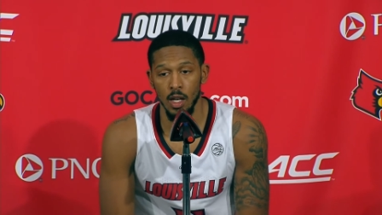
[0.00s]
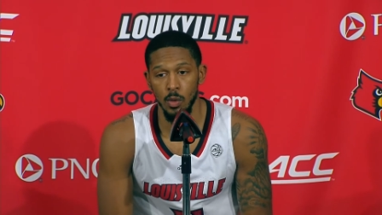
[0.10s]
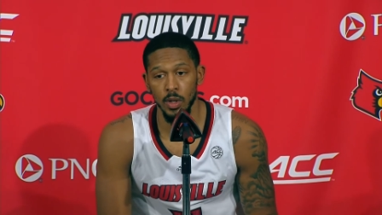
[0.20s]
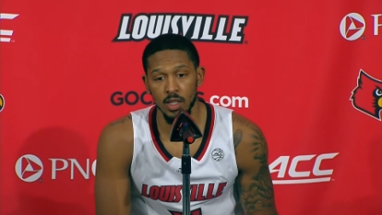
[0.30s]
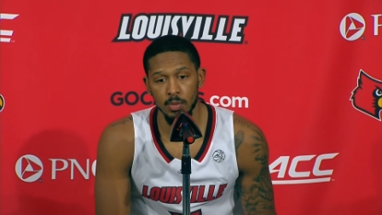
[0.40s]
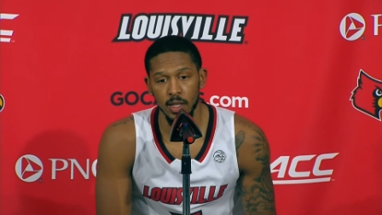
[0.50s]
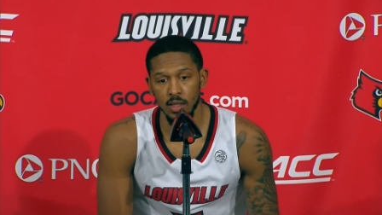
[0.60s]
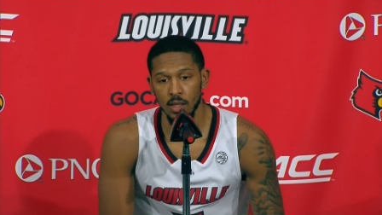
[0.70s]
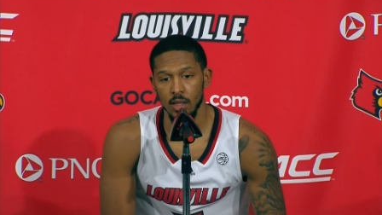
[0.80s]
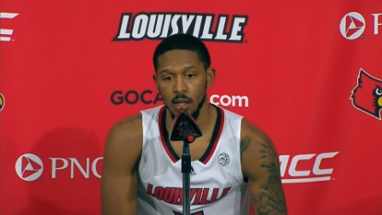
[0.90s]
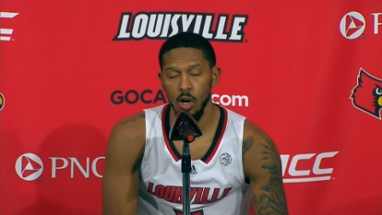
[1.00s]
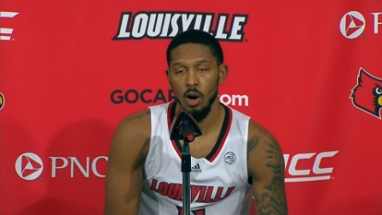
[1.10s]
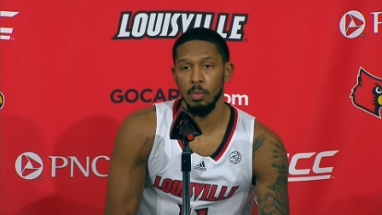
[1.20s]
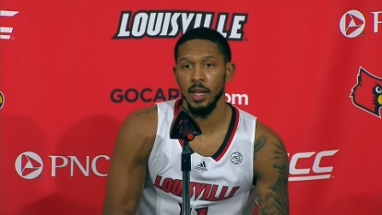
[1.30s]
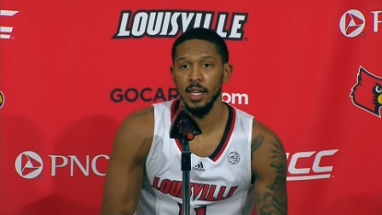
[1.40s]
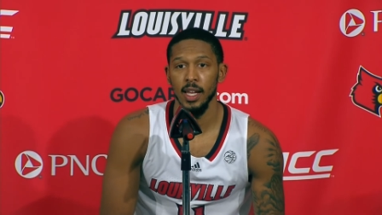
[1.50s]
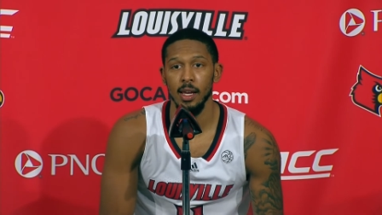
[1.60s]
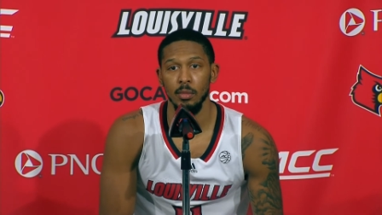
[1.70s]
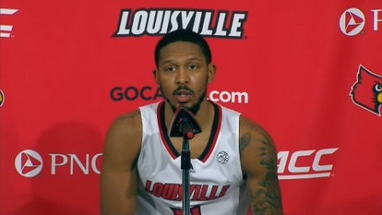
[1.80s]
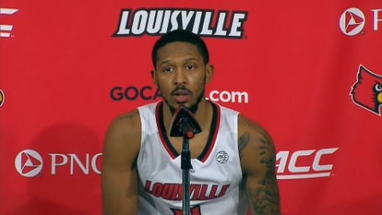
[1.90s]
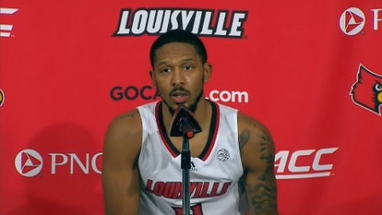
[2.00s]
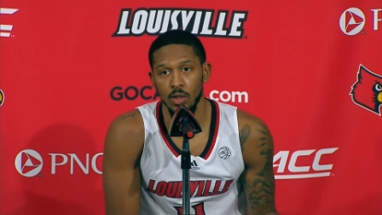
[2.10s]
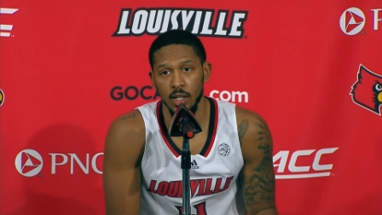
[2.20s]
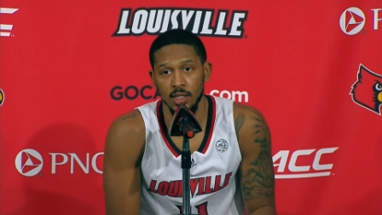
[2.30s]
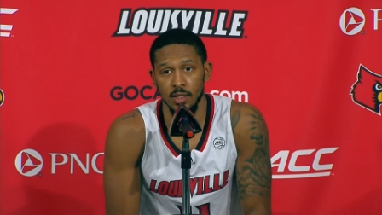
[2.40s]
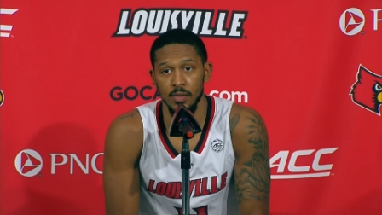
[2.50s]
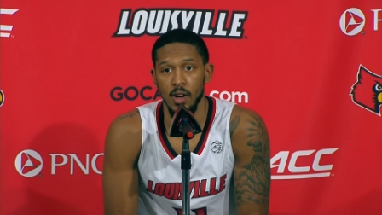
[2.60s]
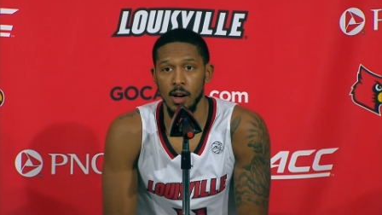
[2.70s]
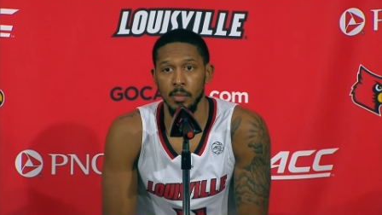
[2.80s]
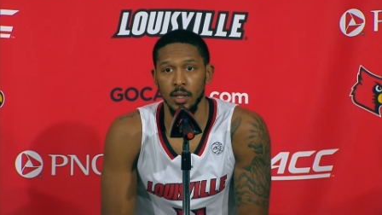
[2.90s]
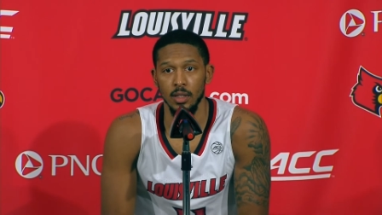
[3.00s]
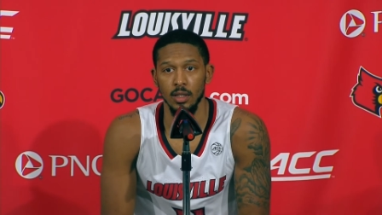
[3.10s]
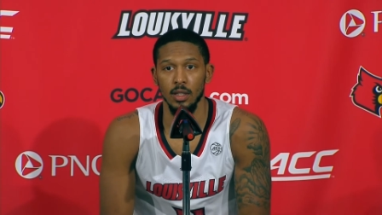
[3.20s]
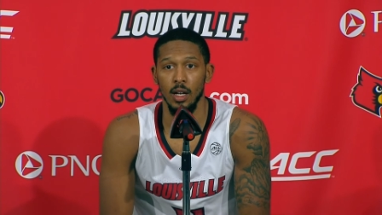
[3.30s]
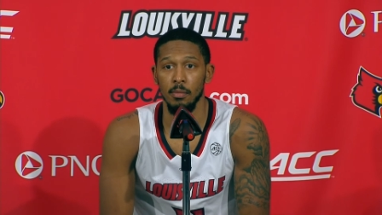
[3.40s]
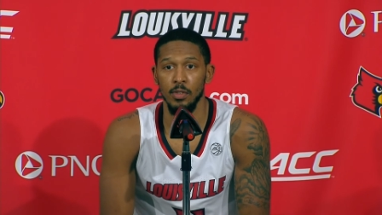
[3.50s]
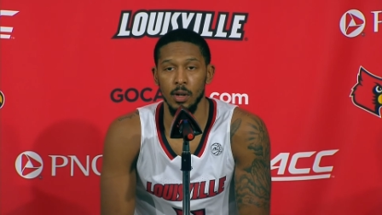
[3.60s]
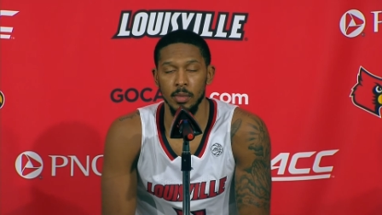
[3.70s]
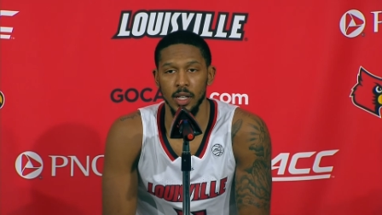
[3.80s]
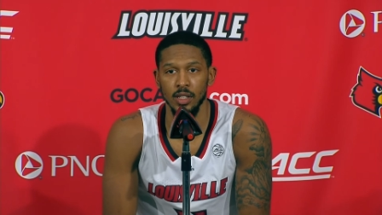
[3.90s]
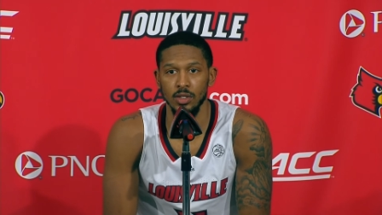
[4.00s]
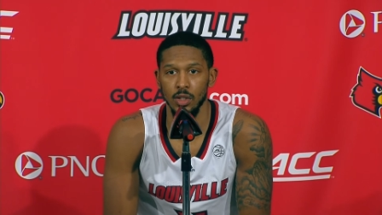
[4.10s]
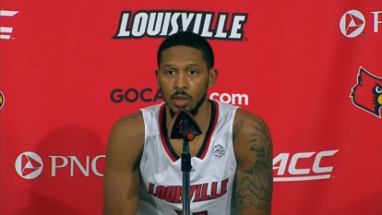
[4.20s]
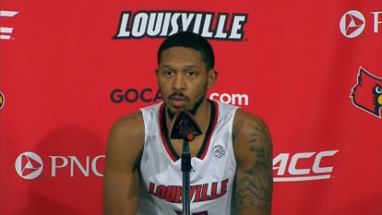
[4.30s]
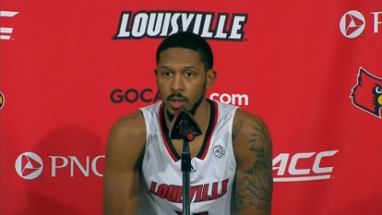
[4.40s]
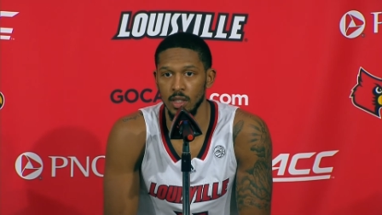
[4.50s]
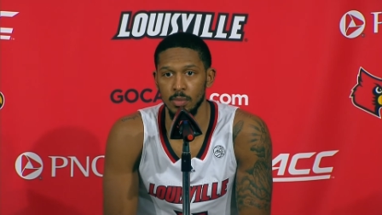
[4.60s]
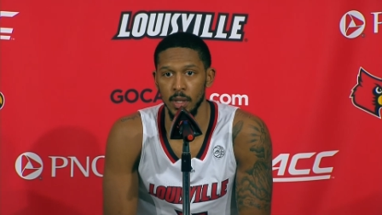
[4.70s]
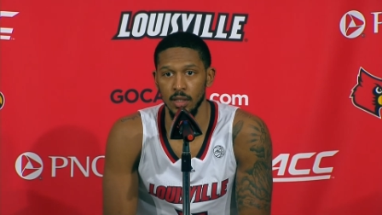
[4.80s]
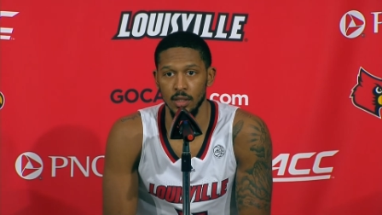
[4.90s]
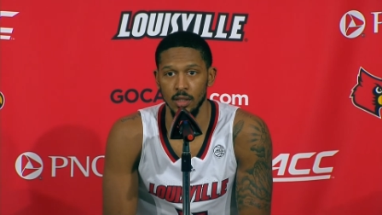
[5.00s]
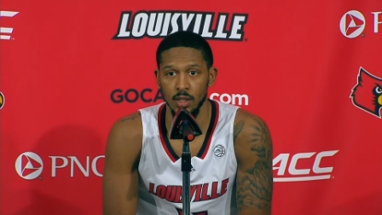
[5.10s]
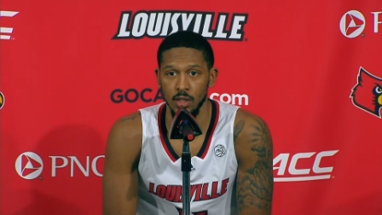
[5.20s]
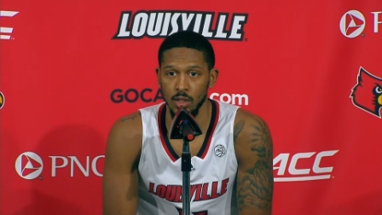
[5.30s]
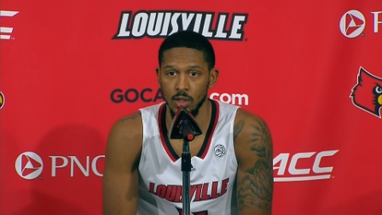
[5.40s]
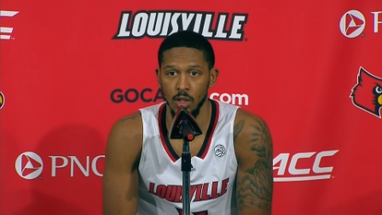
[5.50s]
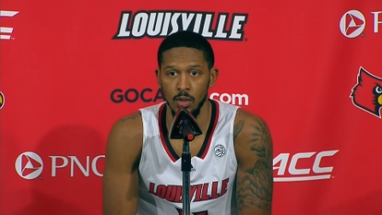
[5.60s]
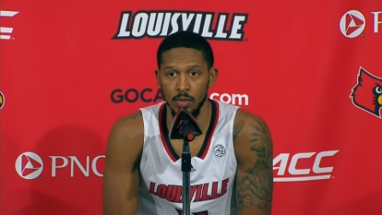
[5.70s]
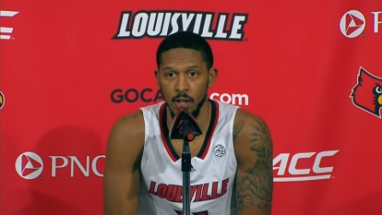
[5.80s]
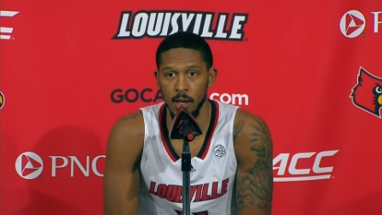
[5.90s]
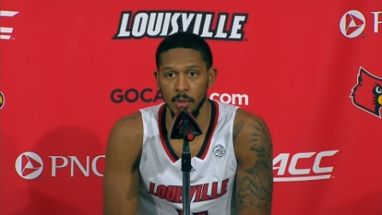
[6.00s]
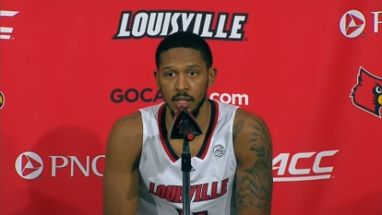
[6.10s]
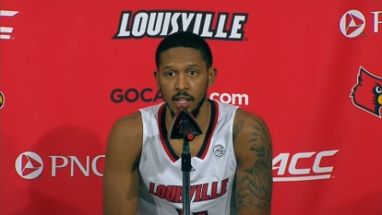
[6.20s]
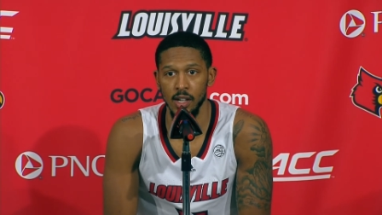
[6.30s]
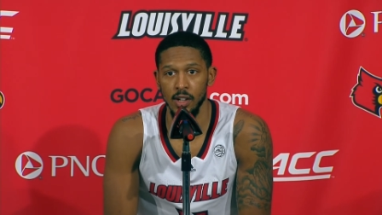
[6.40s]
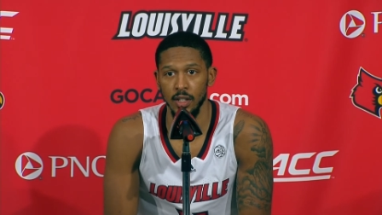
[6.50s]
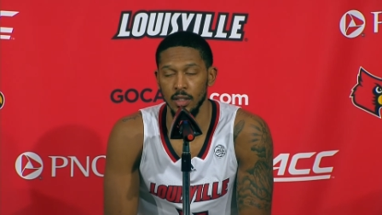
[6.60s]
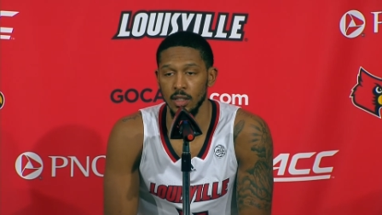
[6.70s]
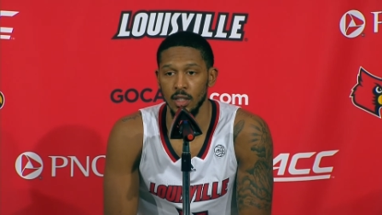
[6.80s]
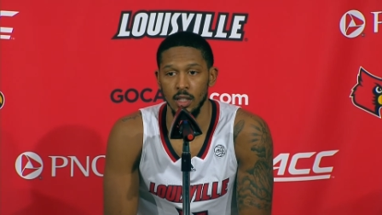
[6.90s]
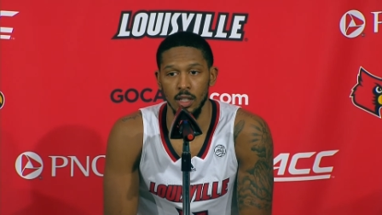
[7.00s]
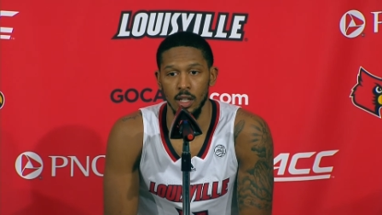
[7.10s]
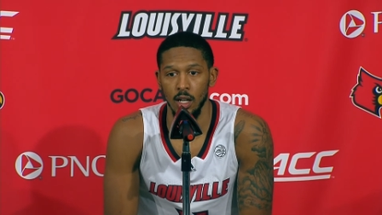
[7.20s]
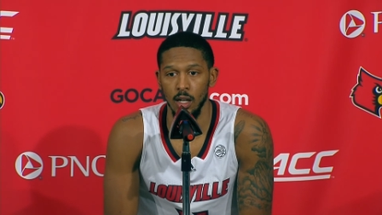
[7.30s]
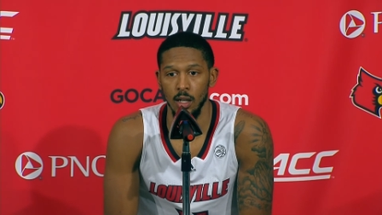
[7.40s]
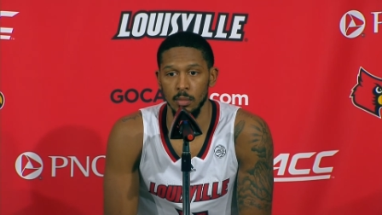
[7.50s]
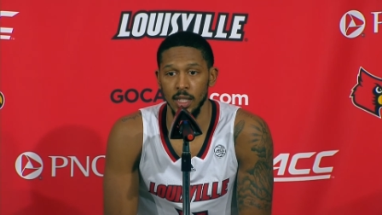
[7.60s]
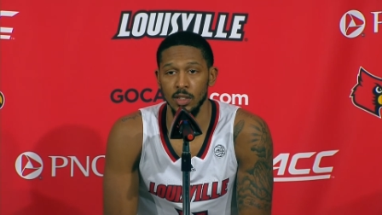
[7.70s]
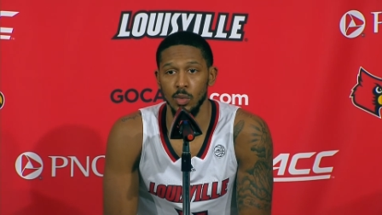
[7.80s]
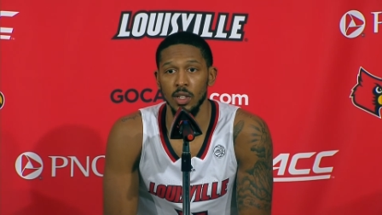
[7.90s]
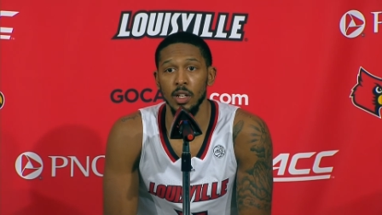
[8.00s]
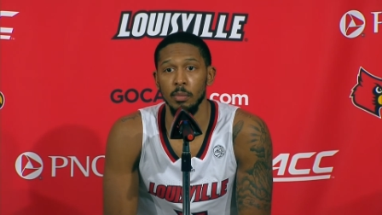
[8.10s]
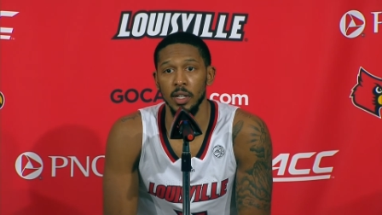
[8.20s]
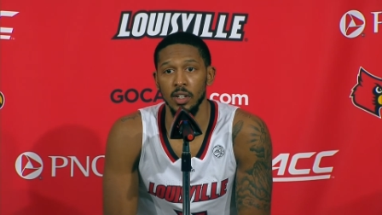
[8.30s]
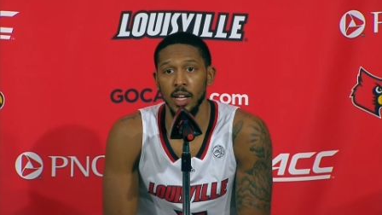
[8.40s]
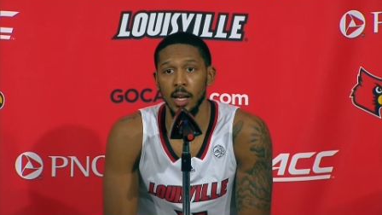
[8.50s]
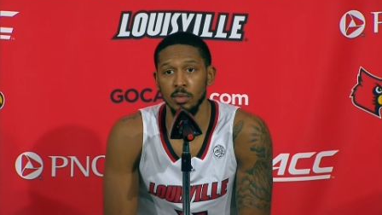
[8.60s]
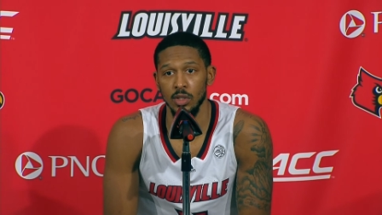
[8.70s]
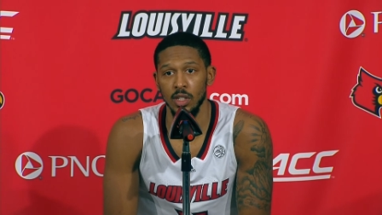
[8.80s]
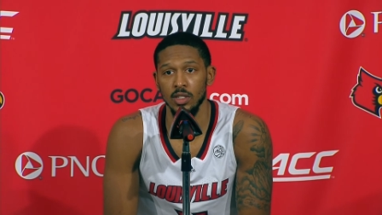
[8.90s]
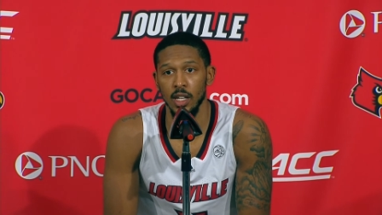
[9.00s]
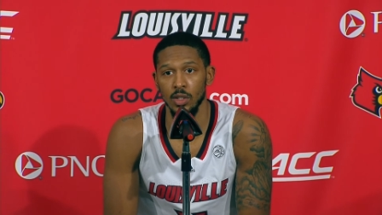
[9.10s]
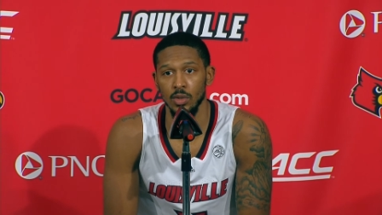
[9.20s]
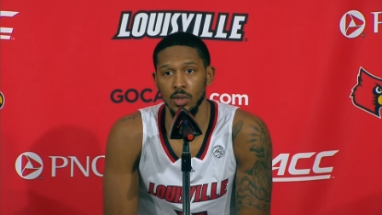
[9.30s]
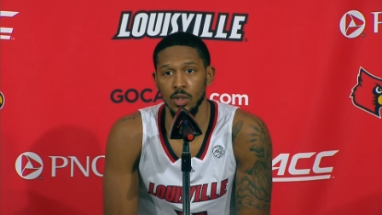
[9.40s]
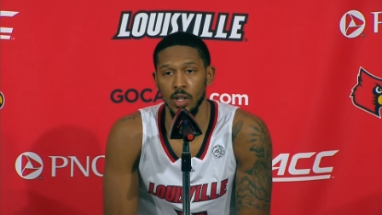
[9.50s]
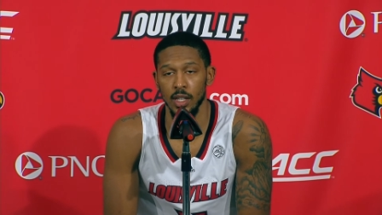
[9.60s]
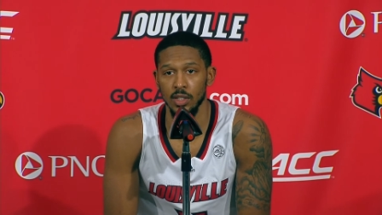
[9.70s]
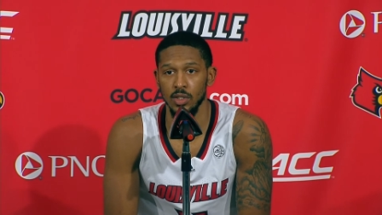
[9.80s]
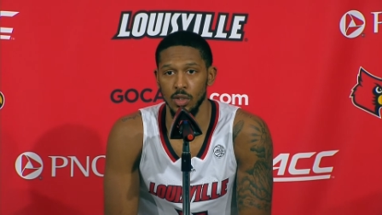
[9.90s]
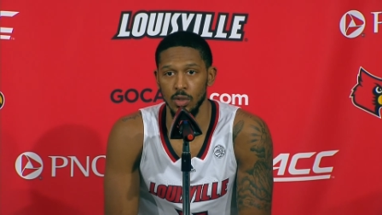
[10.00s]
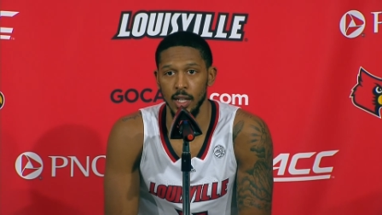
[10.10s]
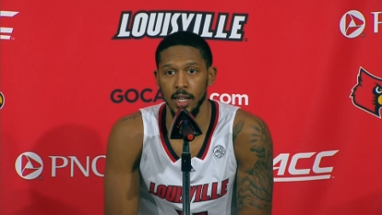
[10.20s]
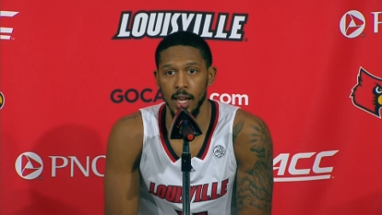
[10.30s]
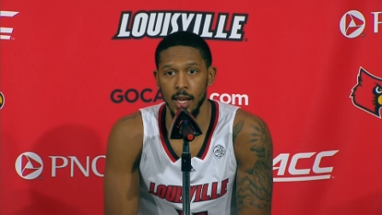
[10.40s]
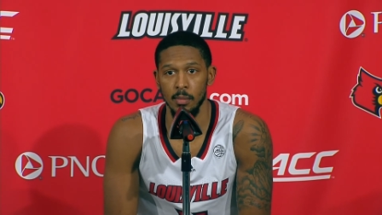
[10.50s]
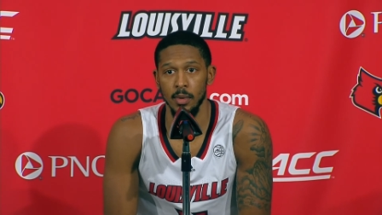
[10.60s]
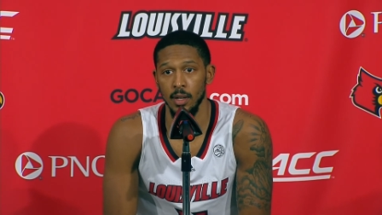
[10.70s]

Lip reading: We expect a hard playing game, you know, a crazy environment. I'm from there, so we expect, you know, family there, and that's one of their bigger games on their schedule. You know, they circle that game.